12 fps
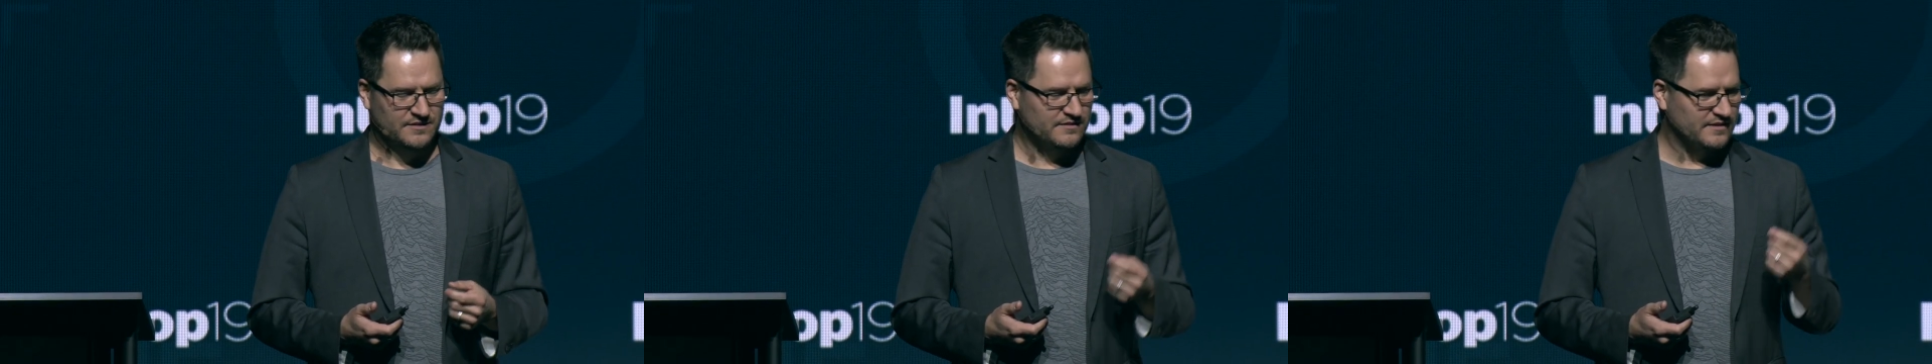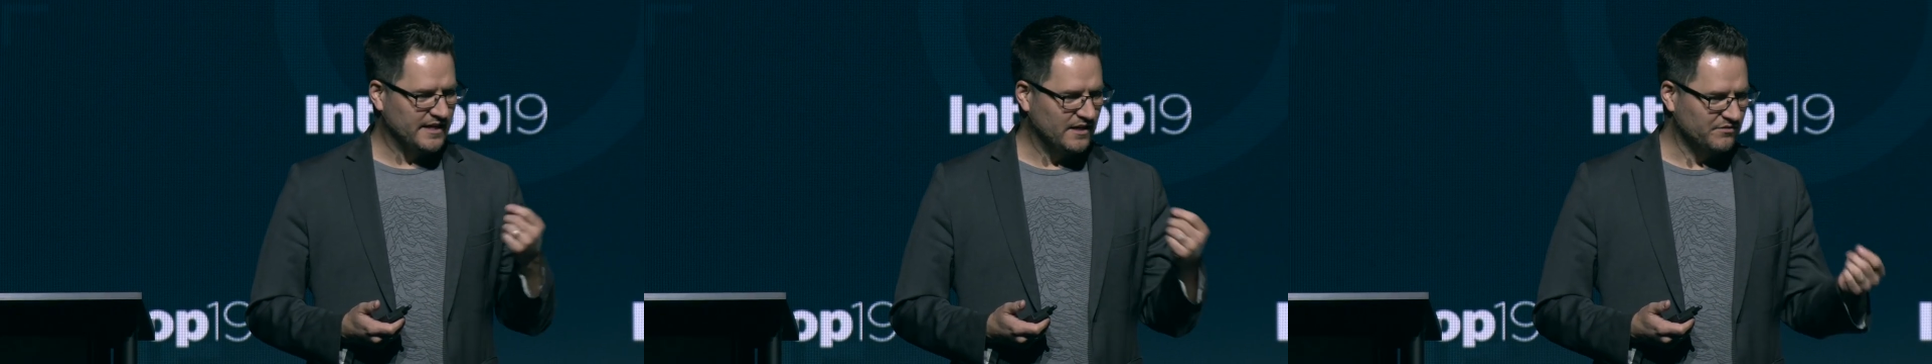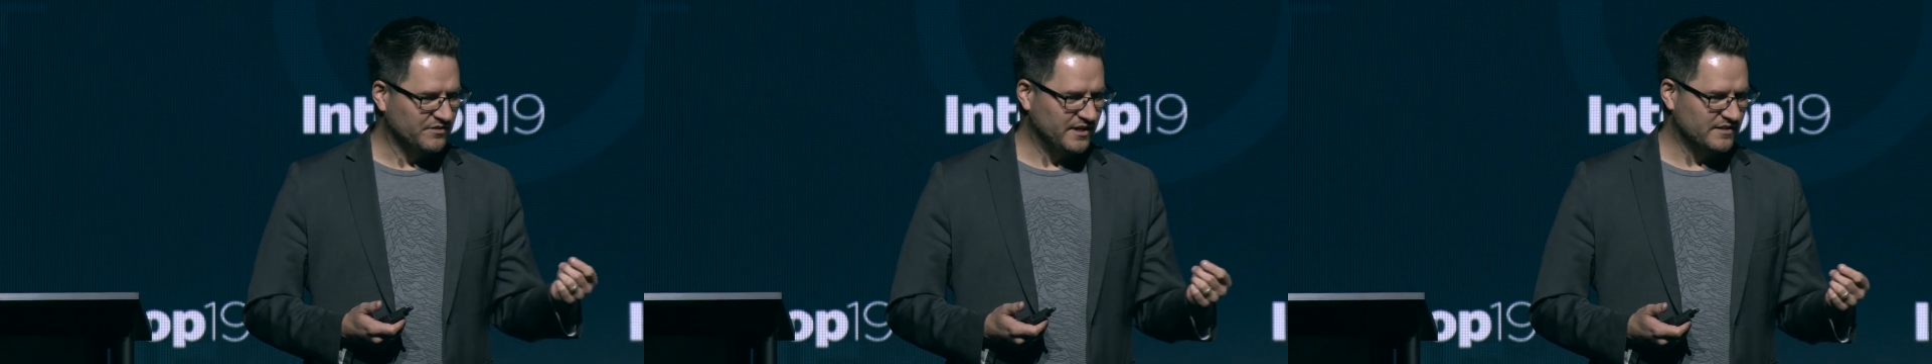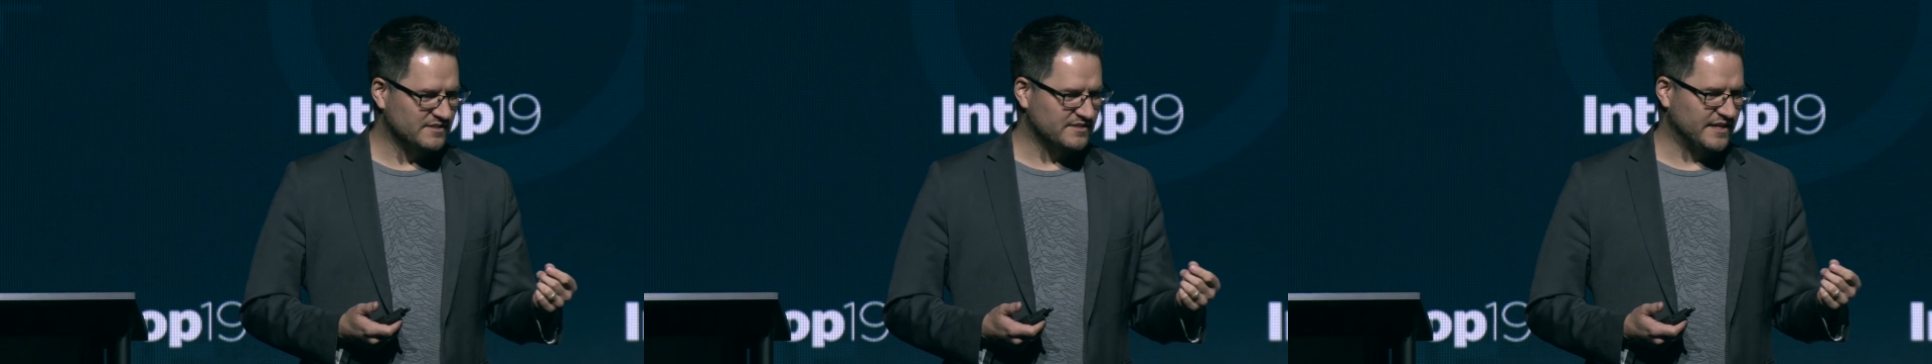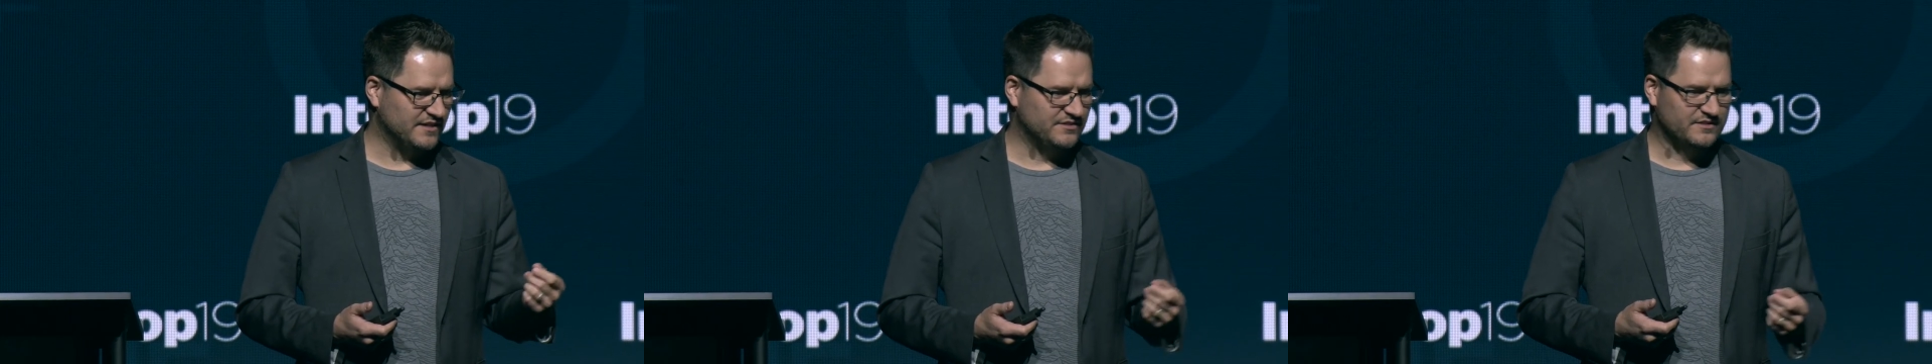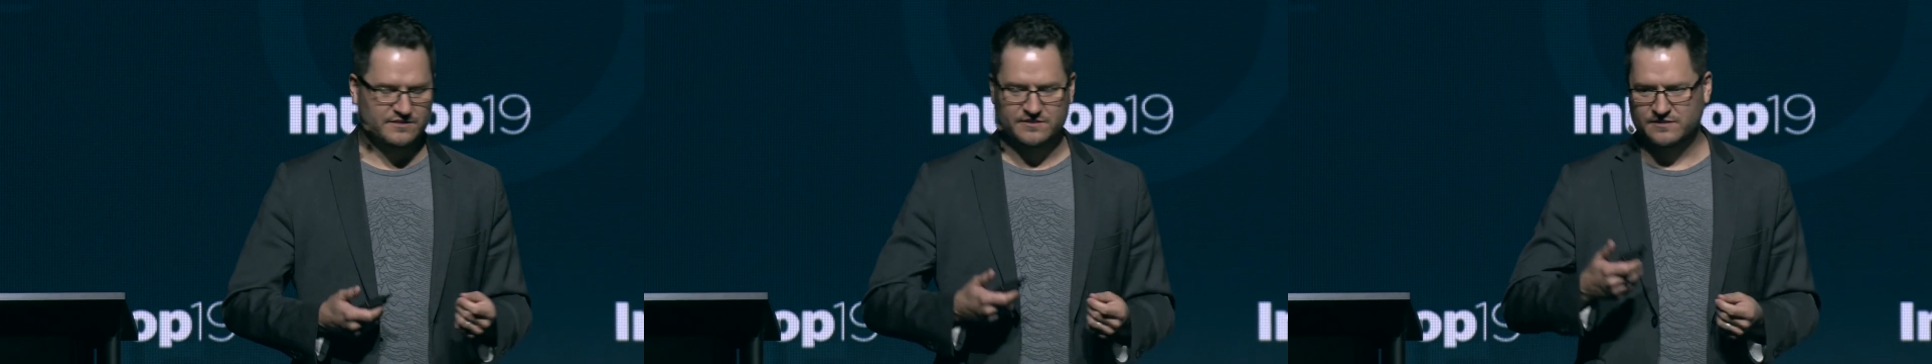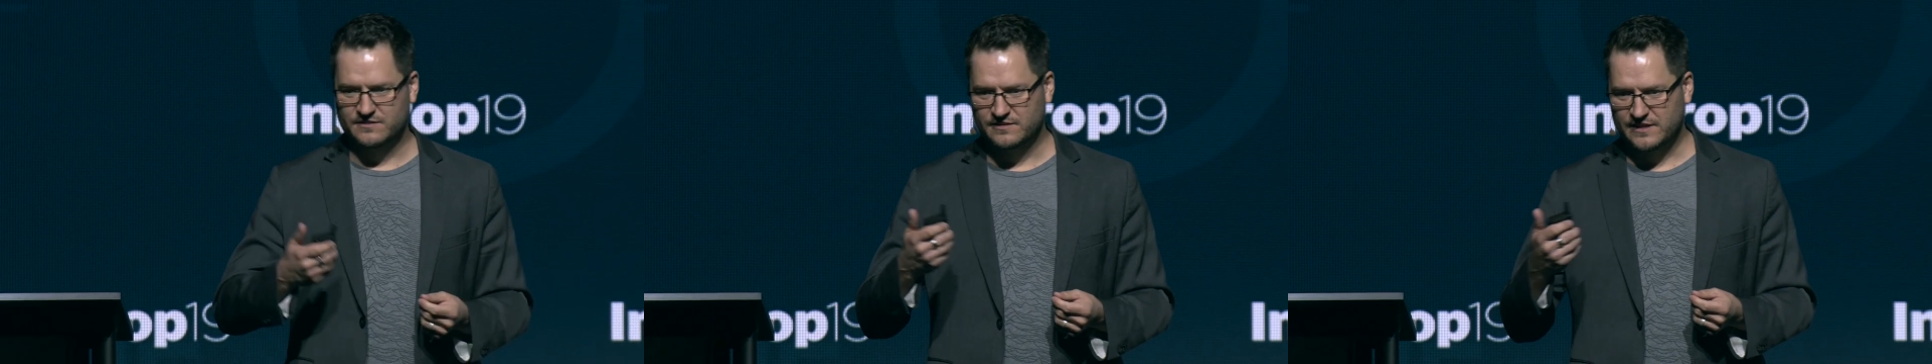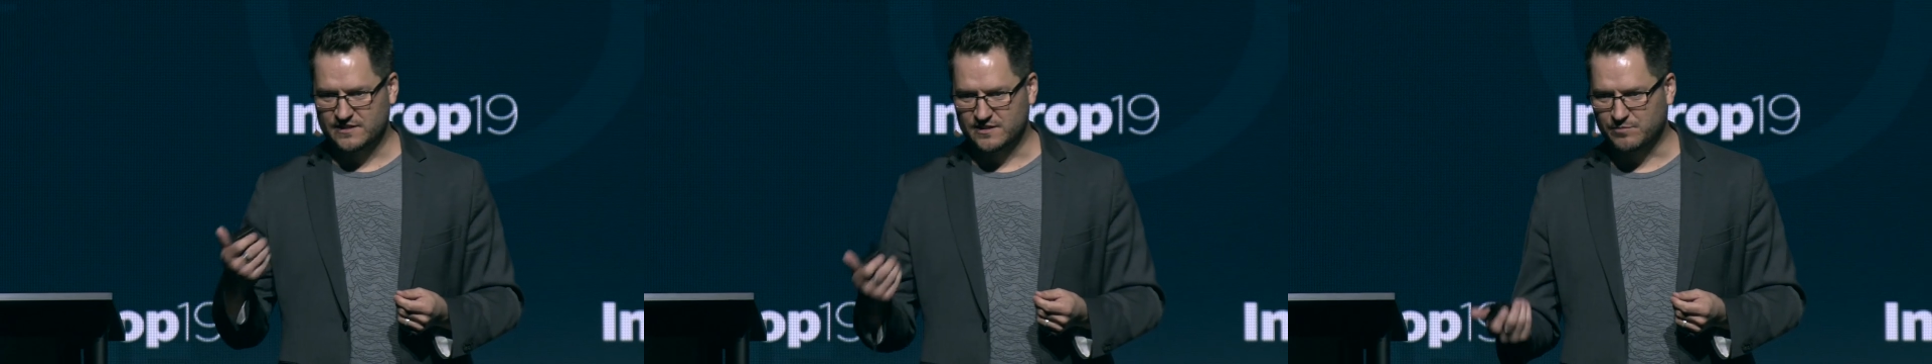The healthcare sector
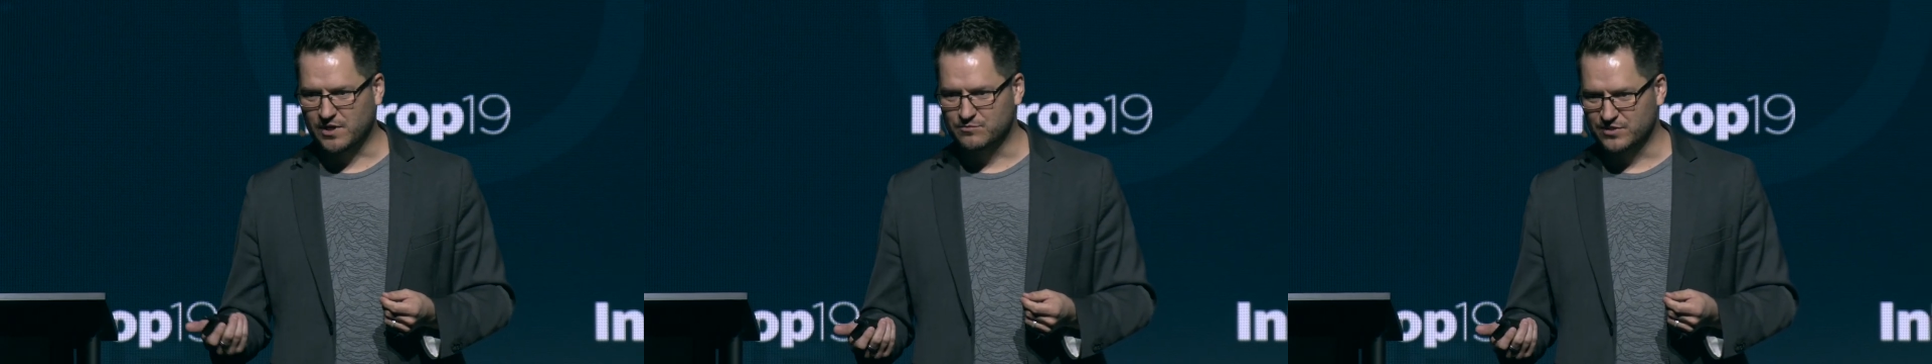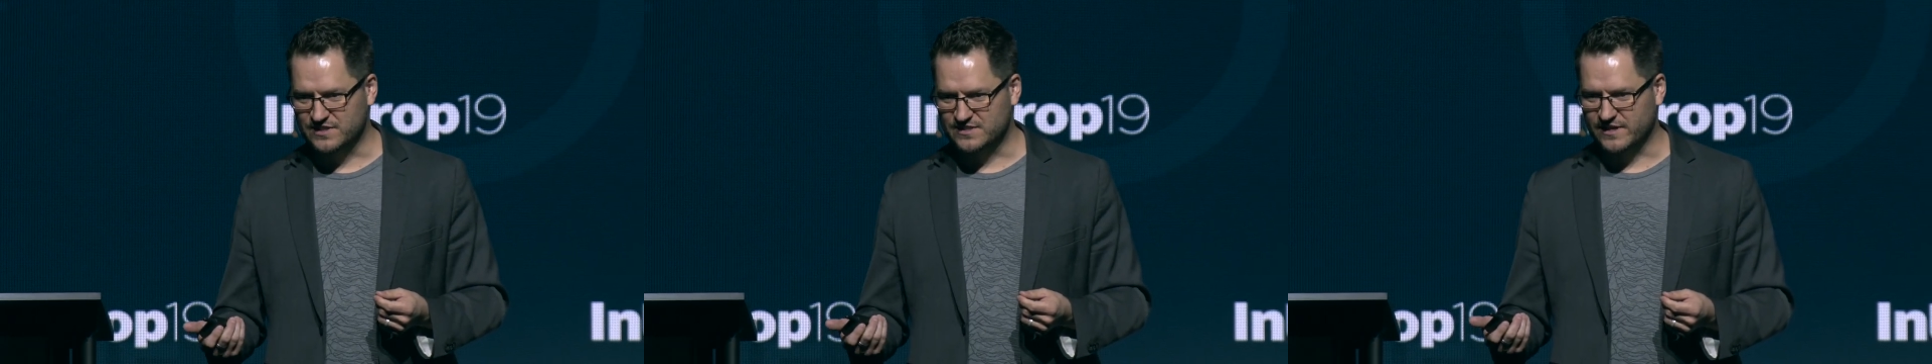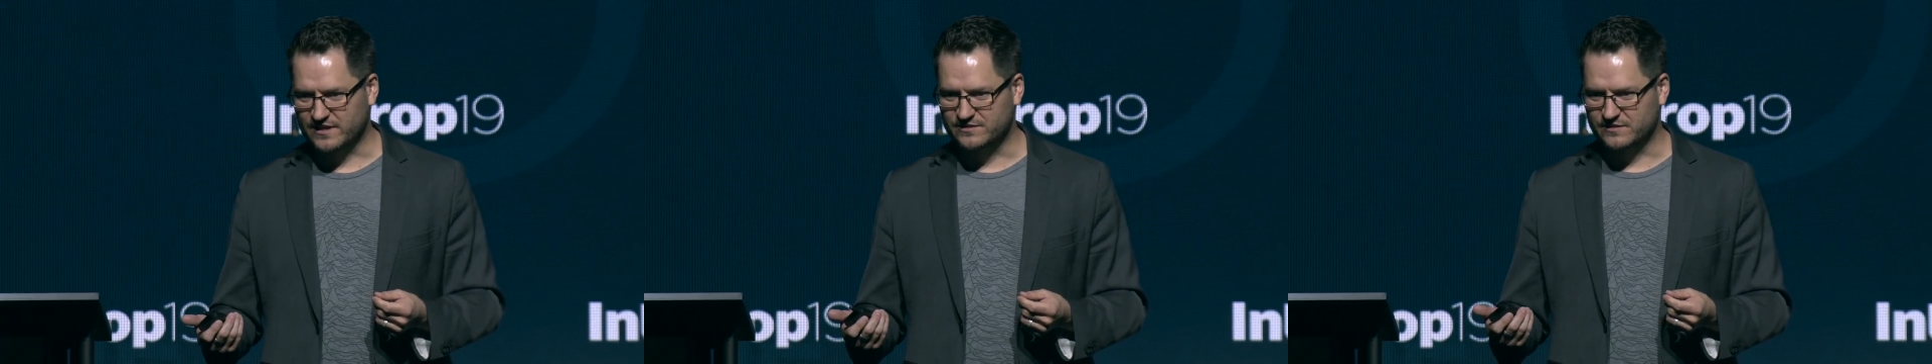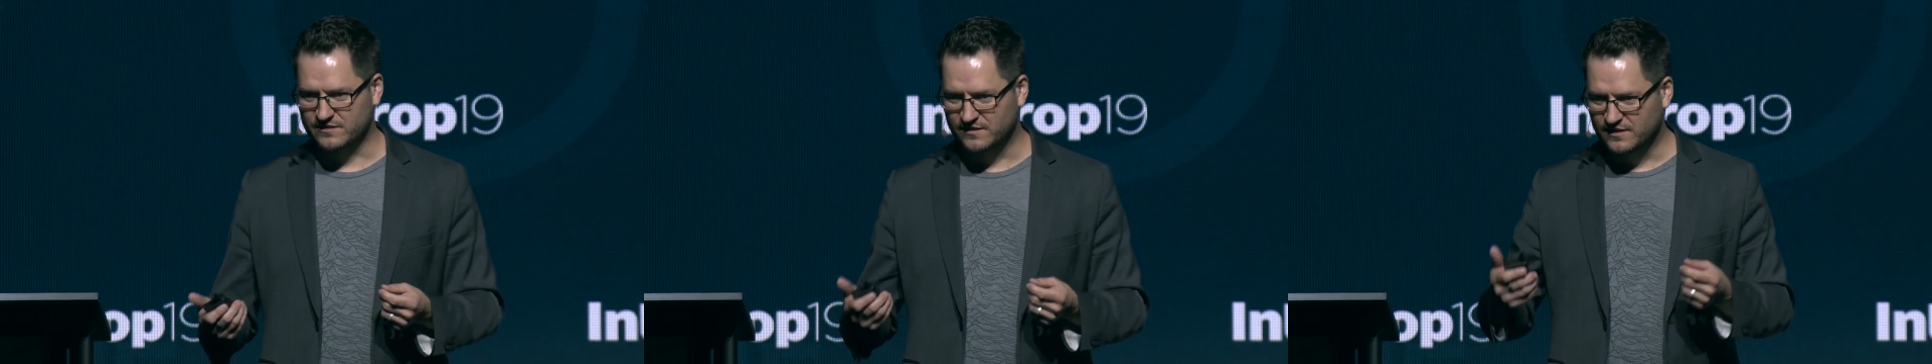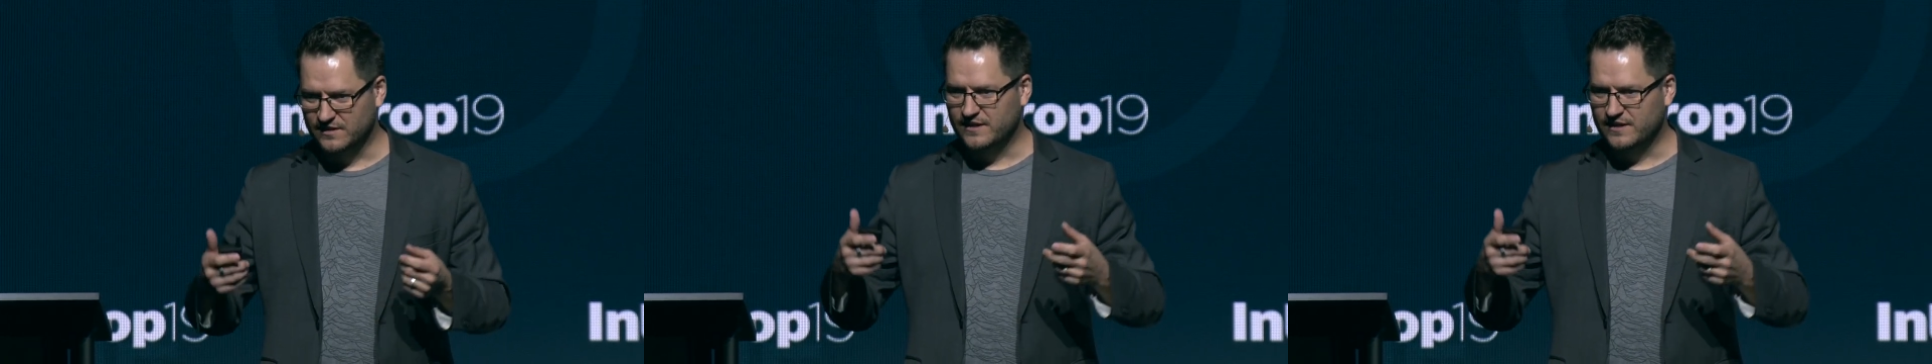and the public sector,